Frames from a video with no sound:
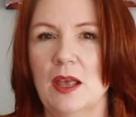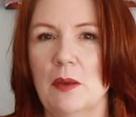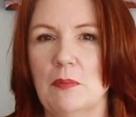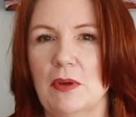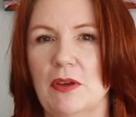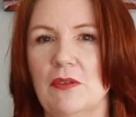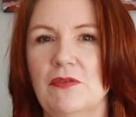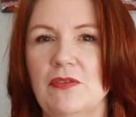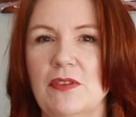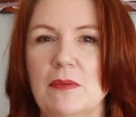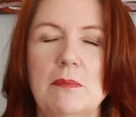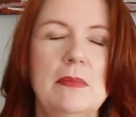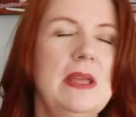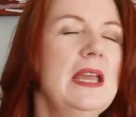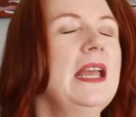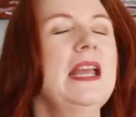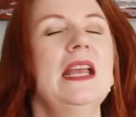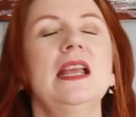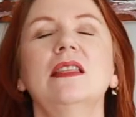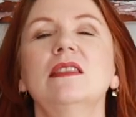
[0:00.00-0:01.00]
But for
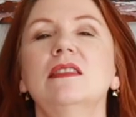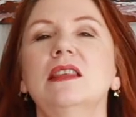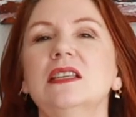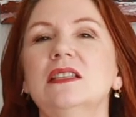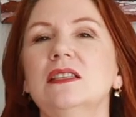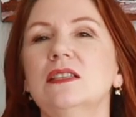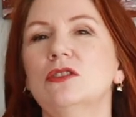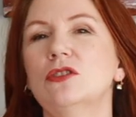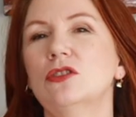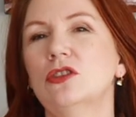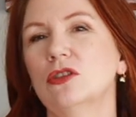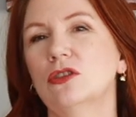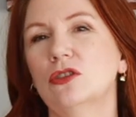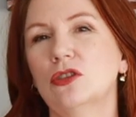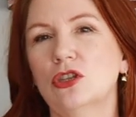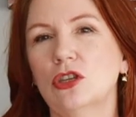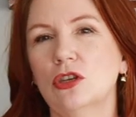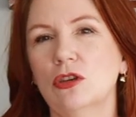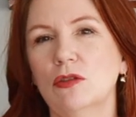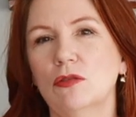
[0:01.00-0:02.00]
me, this is just
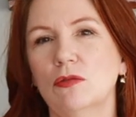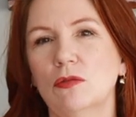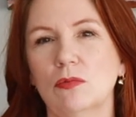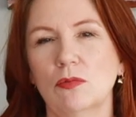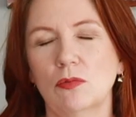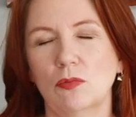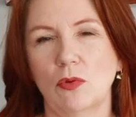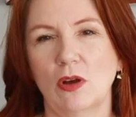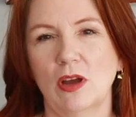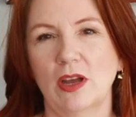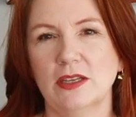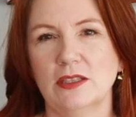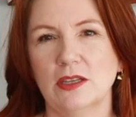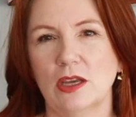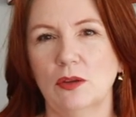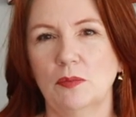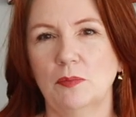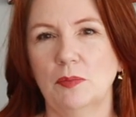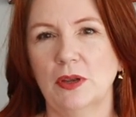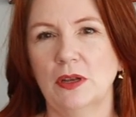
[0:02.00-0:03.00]
too wide
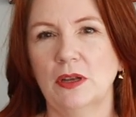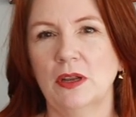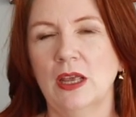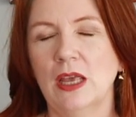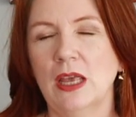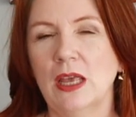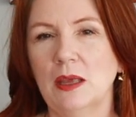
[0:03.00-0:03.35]
open,